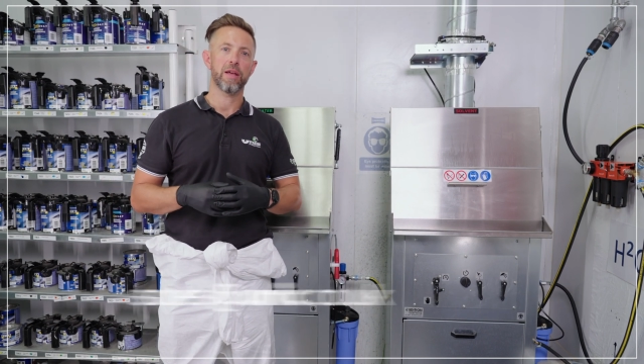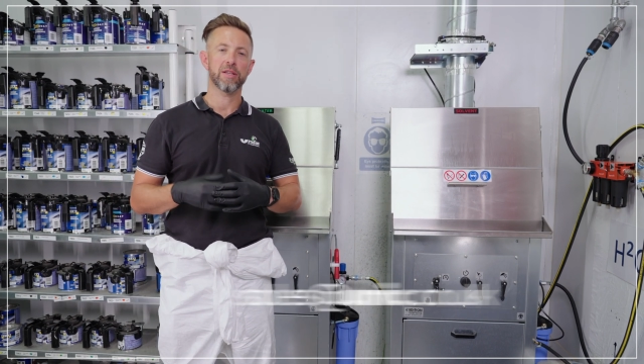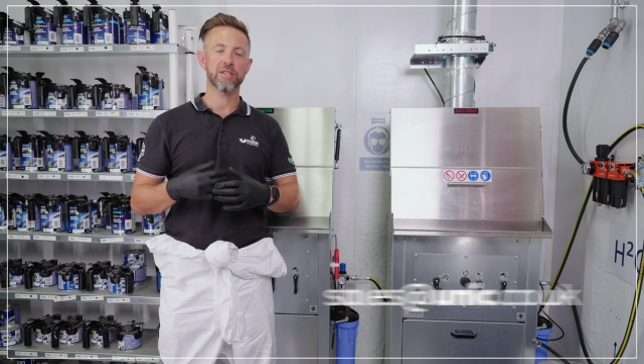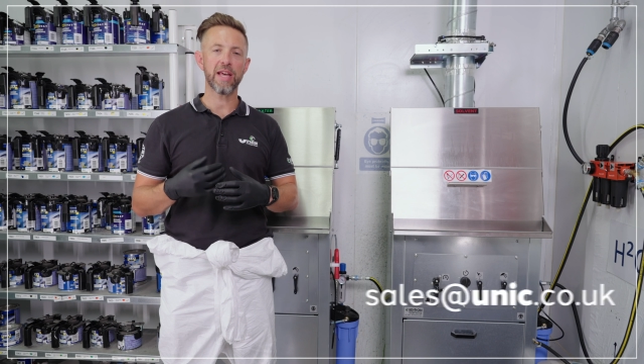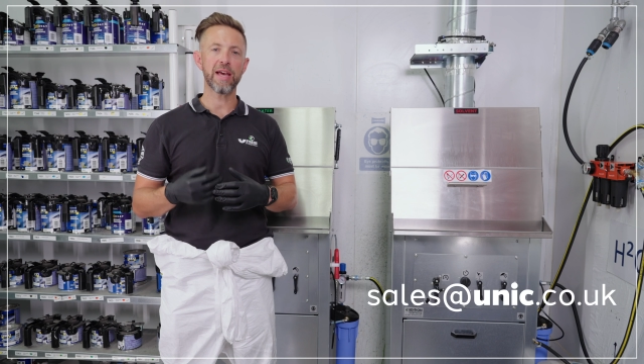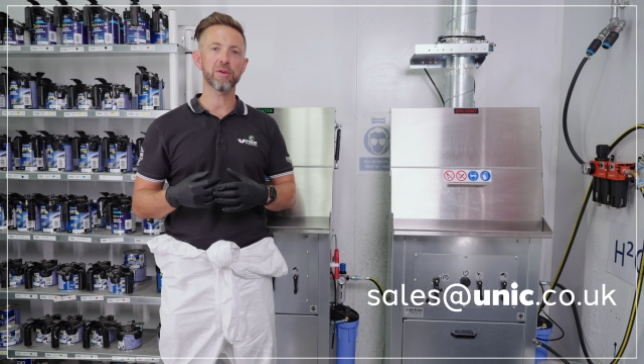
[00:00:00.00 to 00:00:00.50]

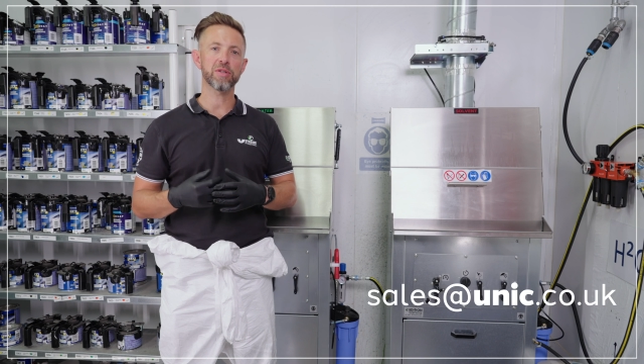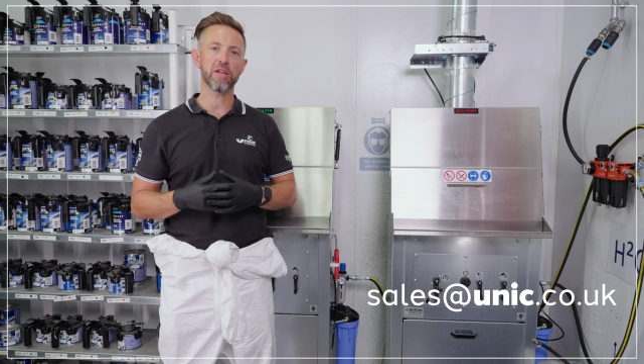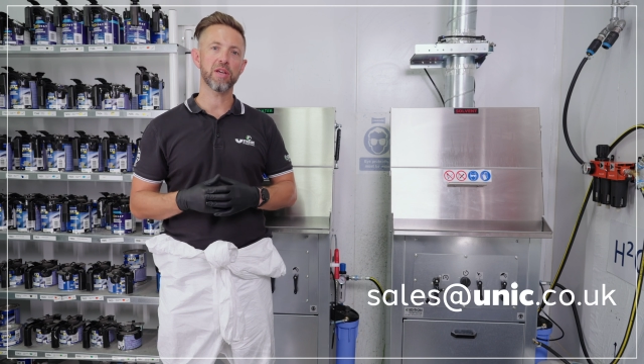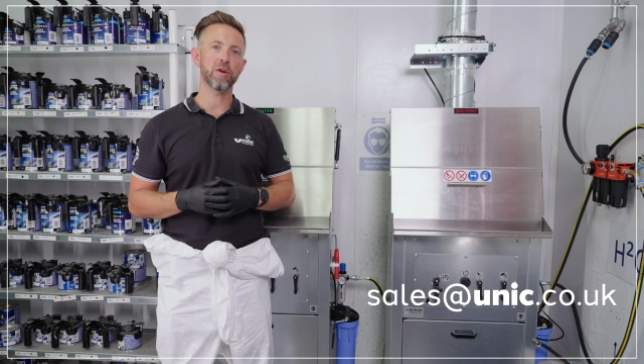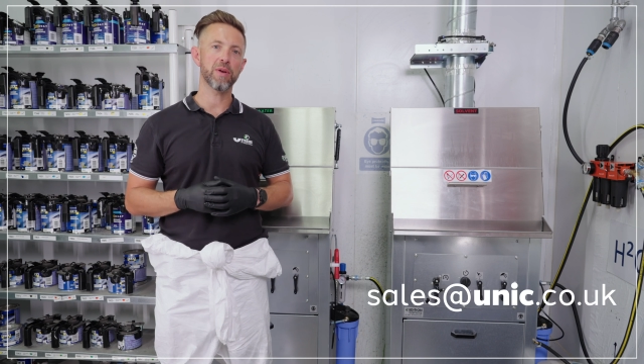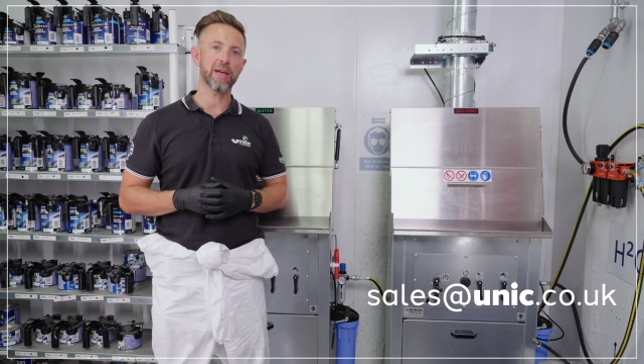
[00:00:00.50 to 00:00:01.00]

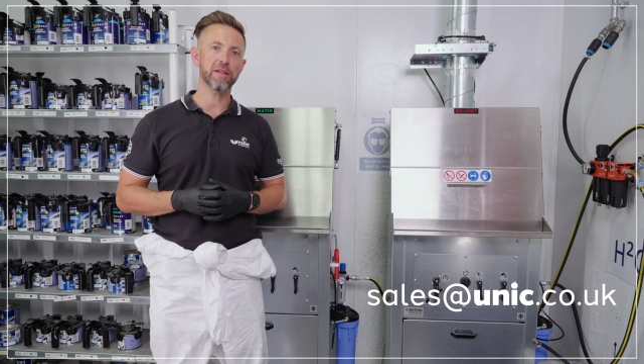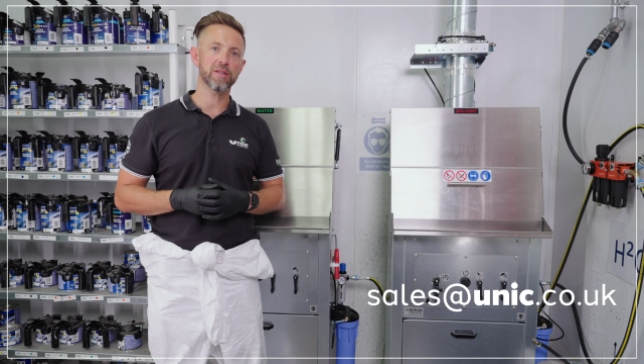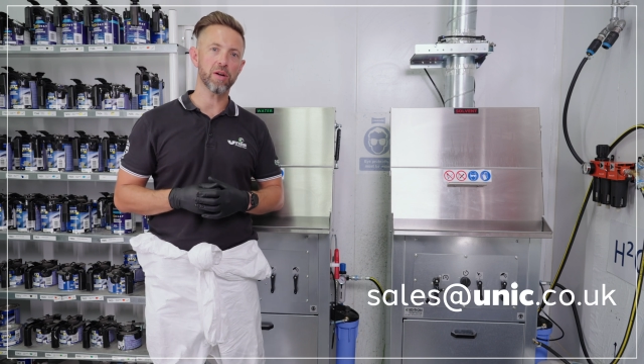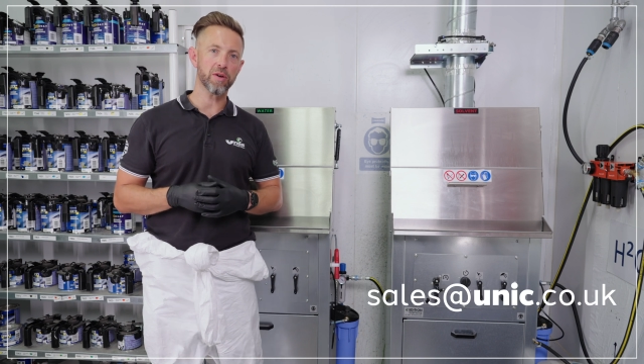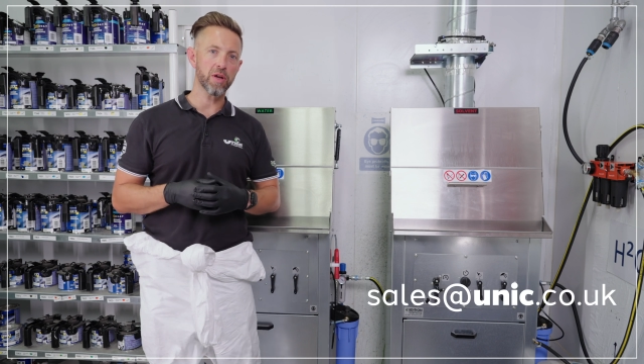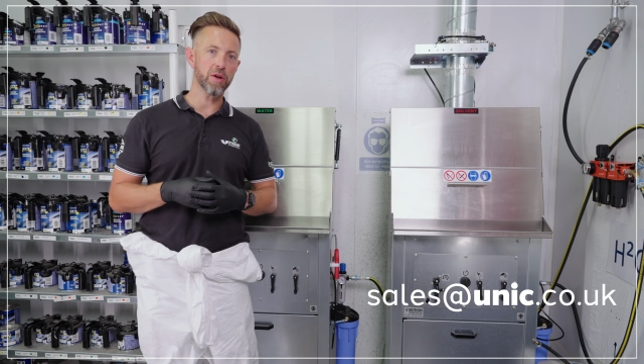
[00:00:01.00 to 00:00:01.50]

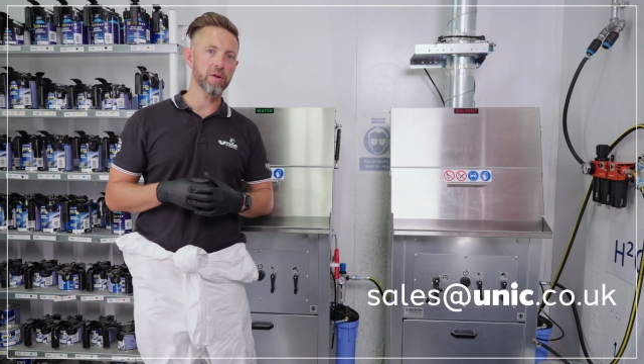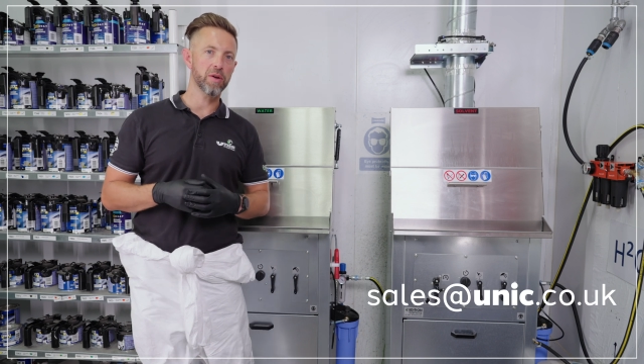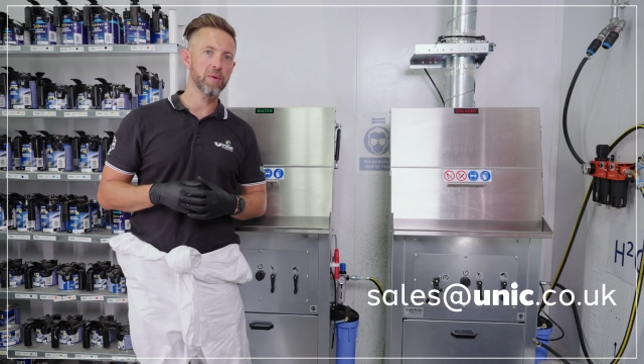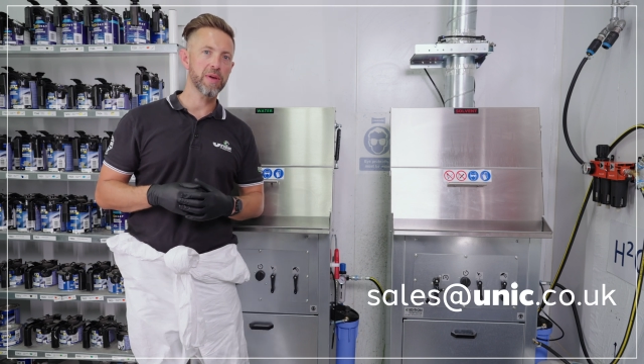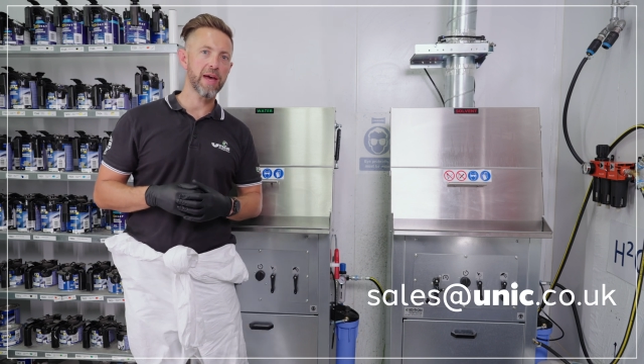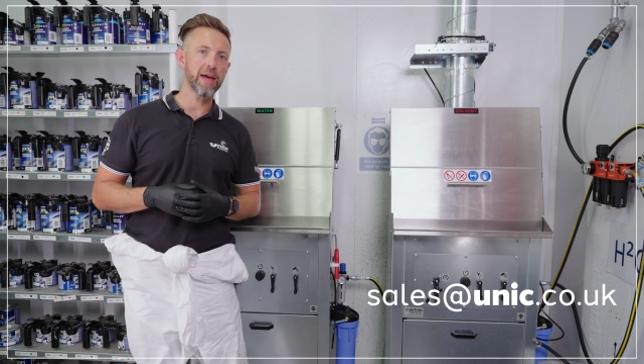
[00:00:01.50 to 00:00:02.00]

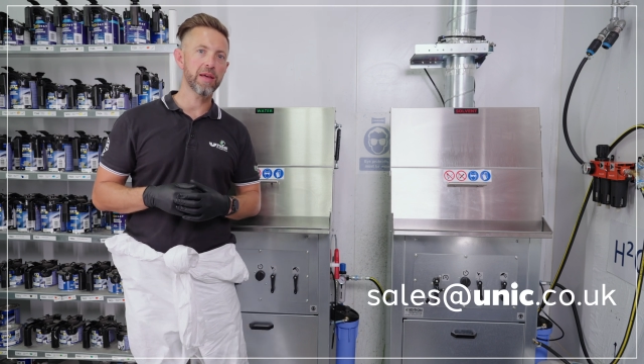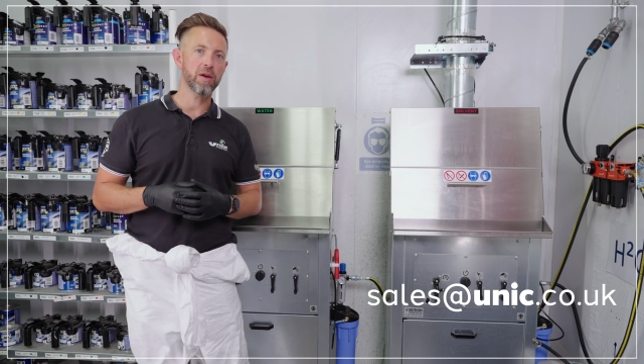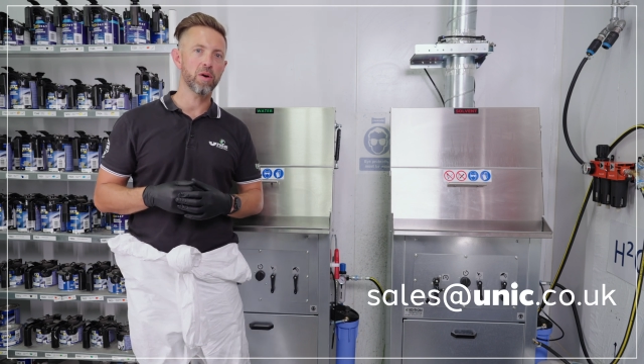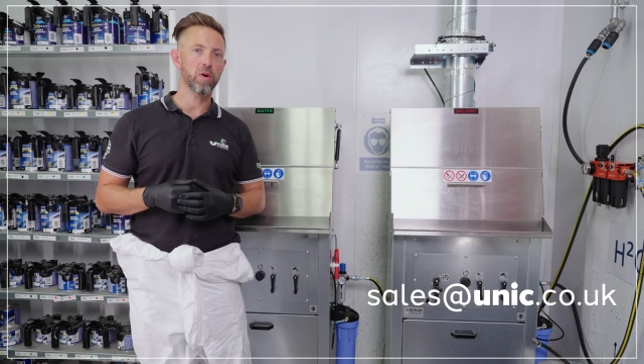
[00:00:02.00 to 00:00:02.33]
sales@unic.co.uk